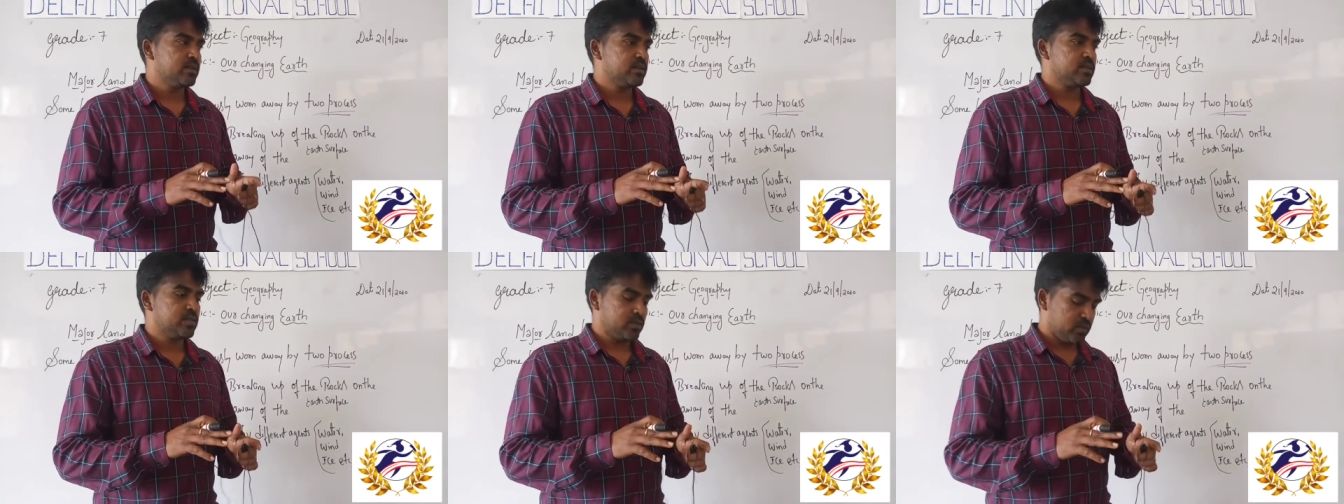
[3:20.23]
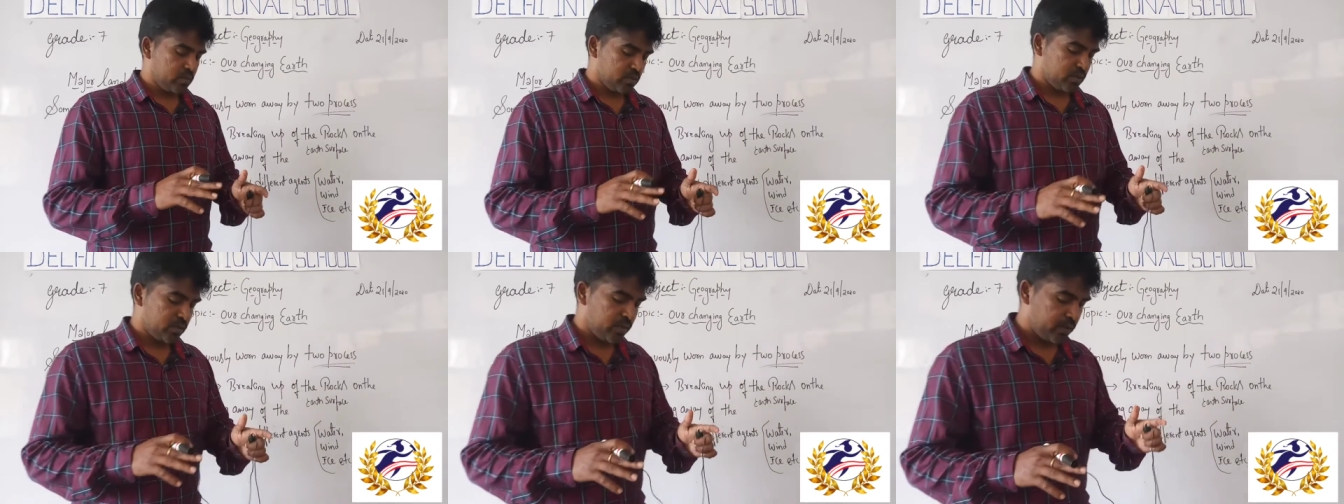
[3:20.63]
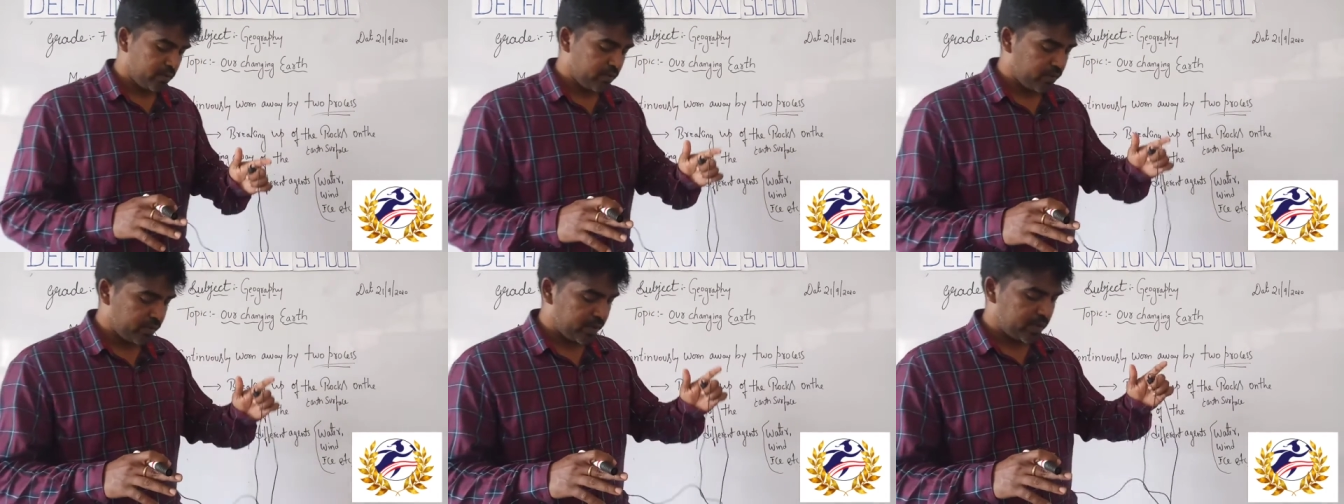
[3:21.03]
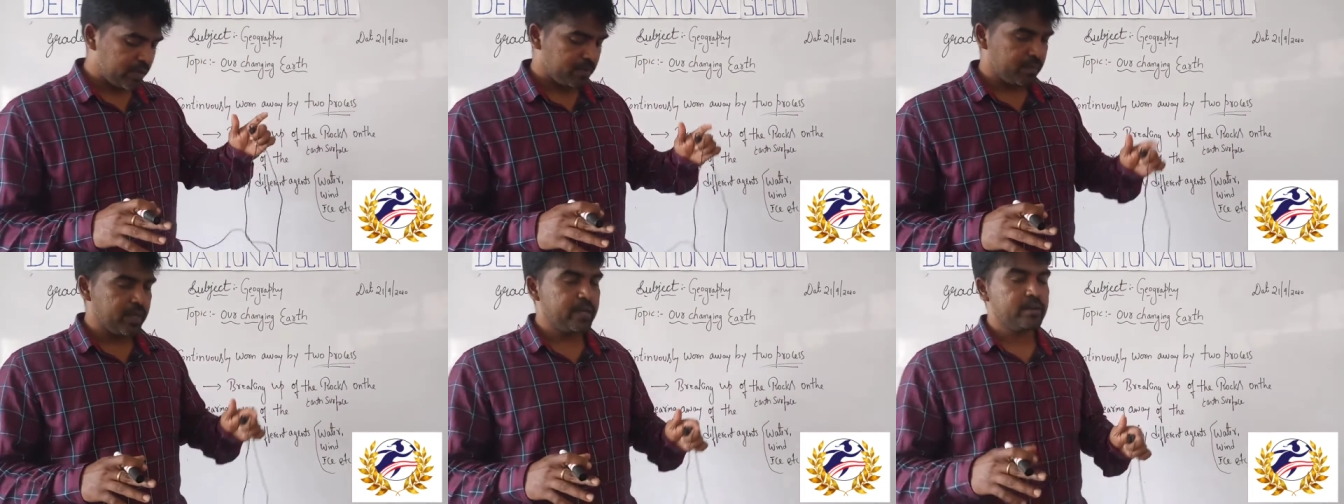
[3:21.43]
So if
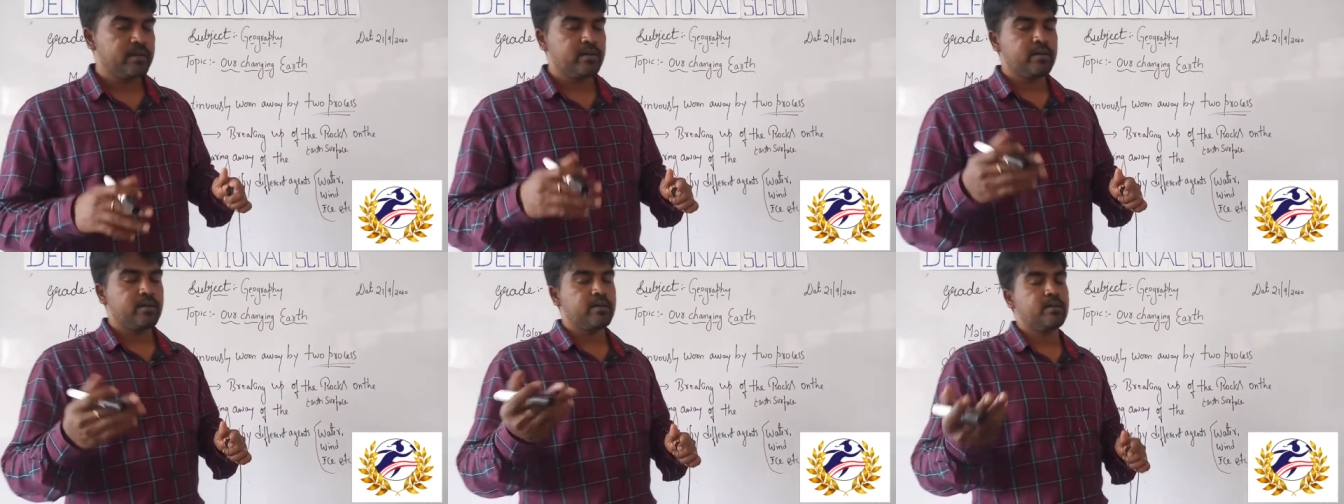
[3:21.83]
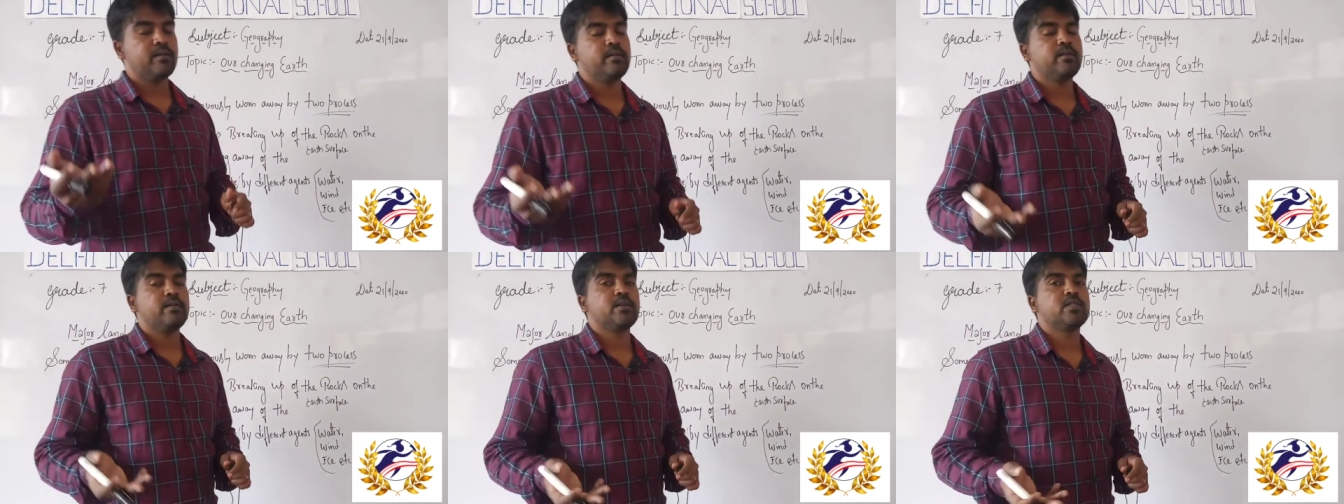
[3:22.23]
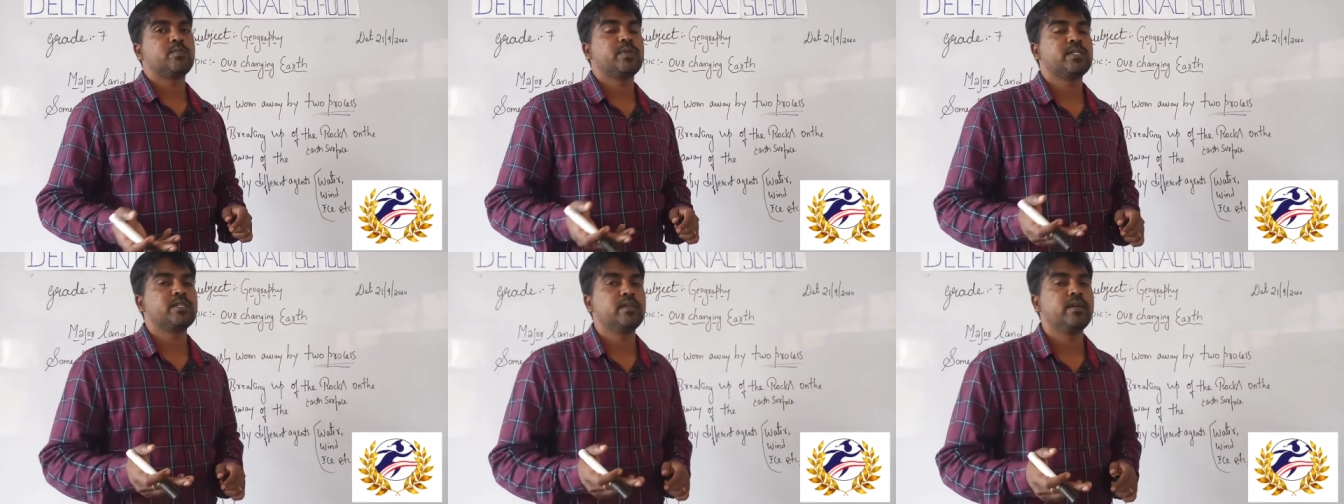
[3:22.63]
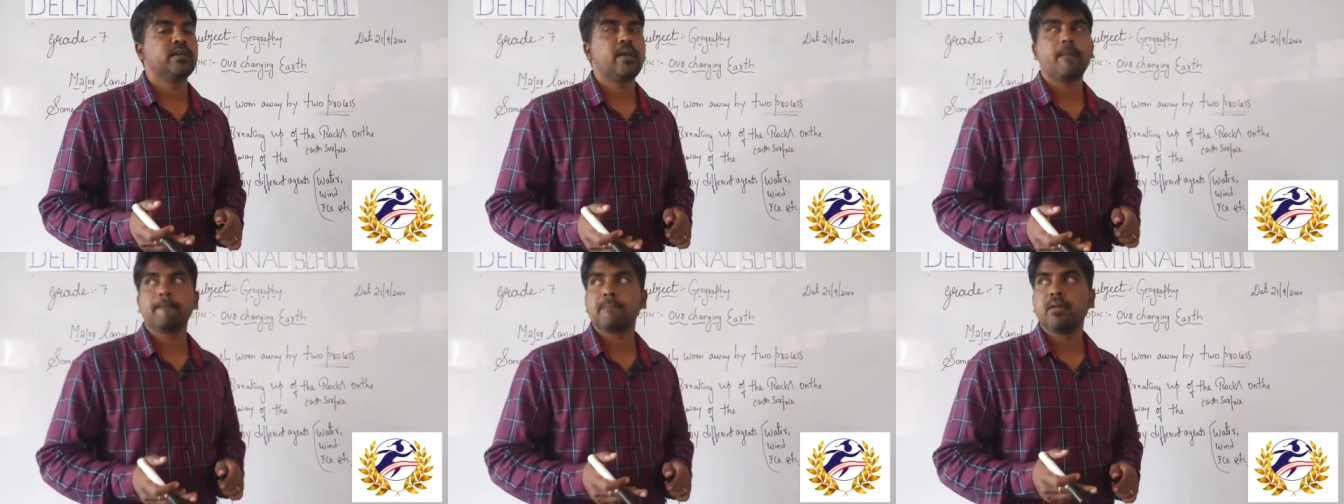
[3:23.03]
we
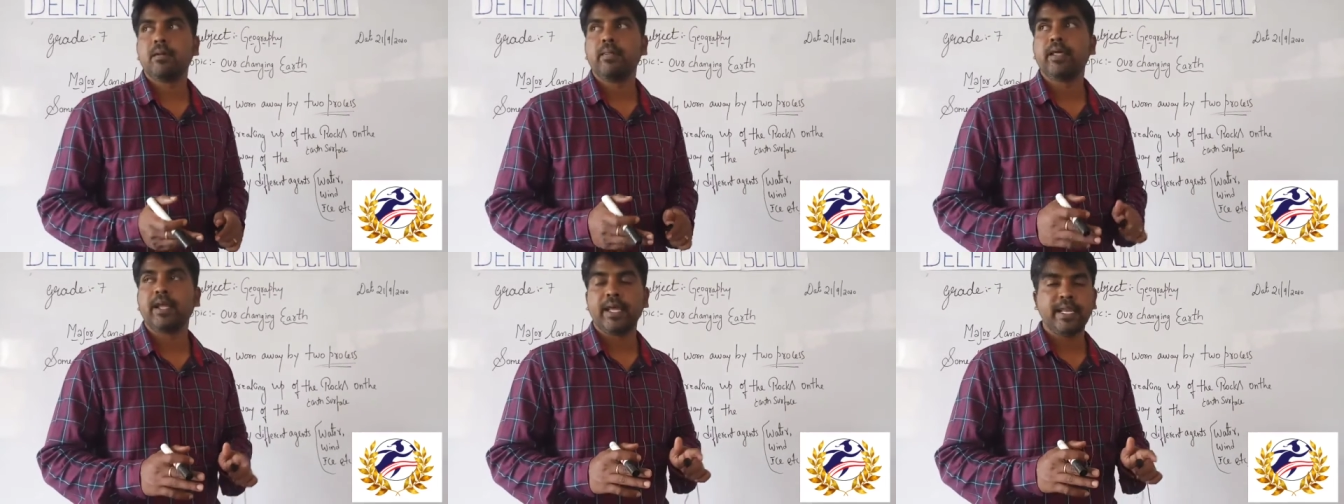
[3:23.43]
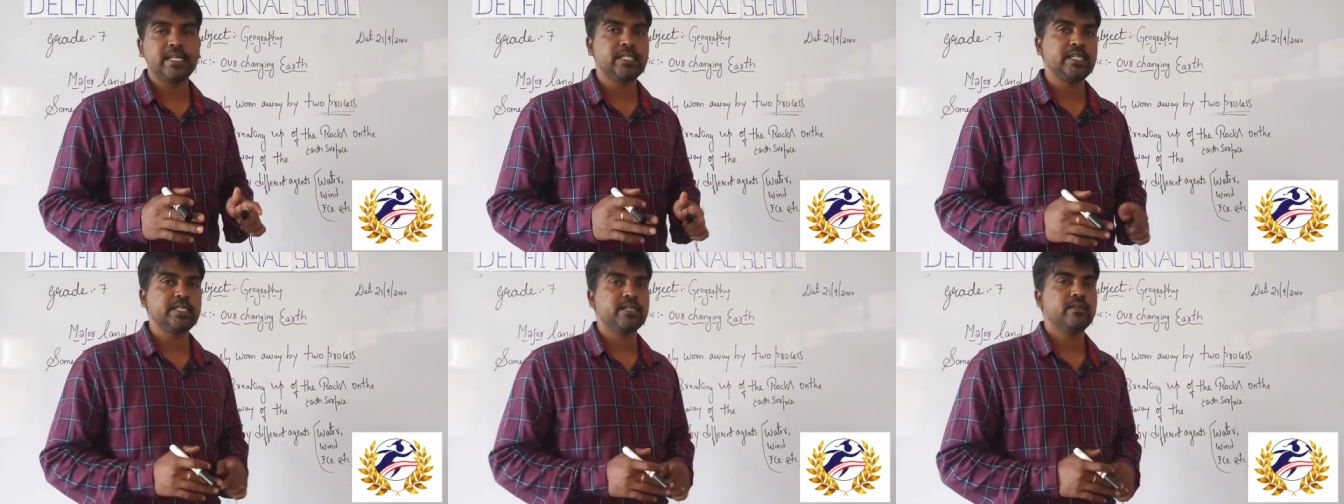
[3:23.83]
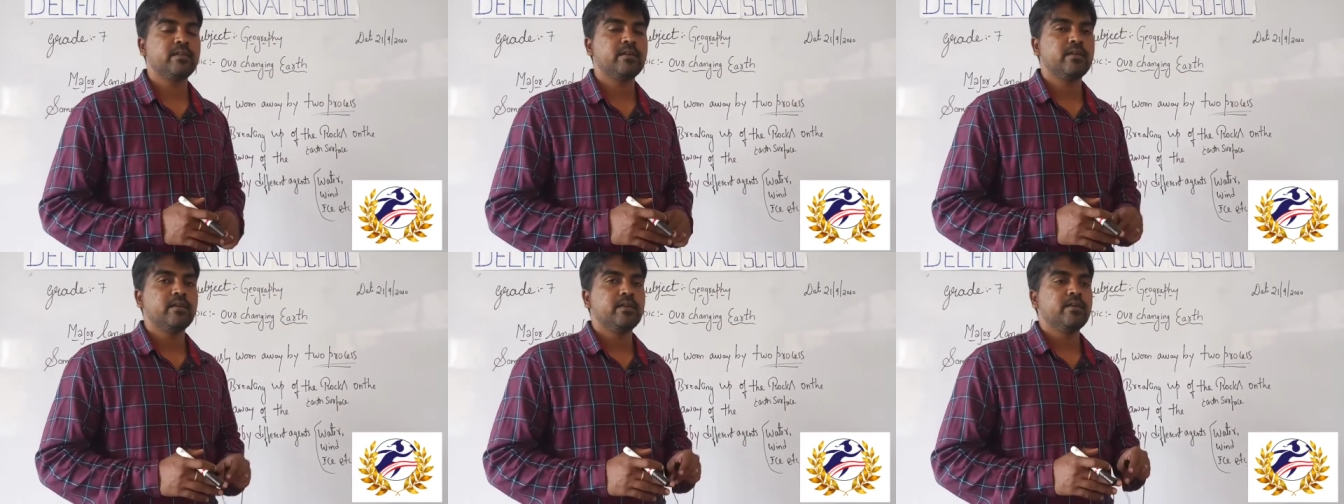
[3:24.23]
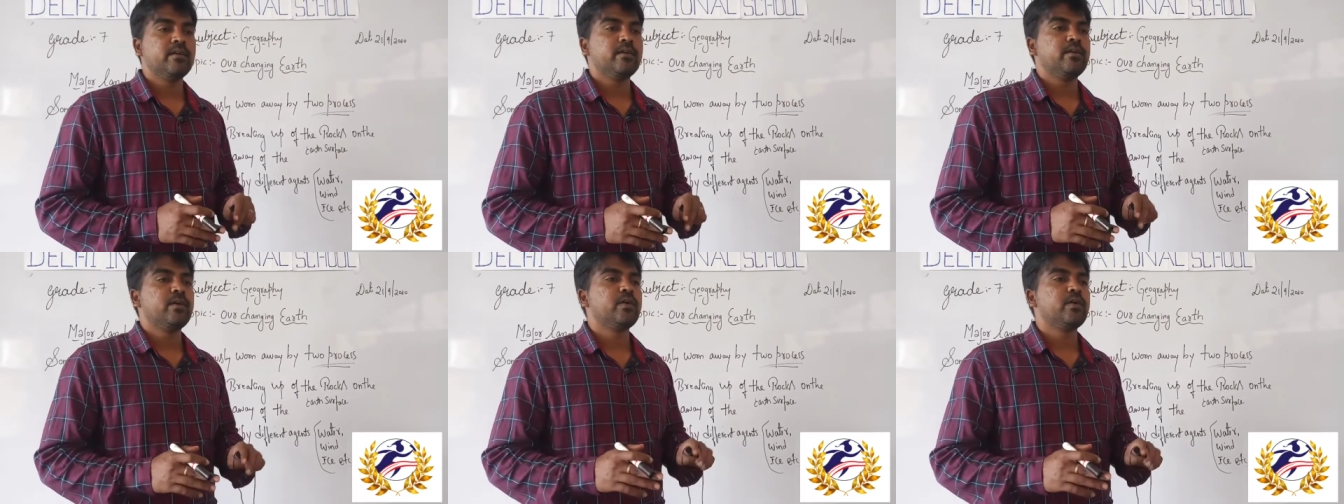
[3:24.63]
especially in the rainy season,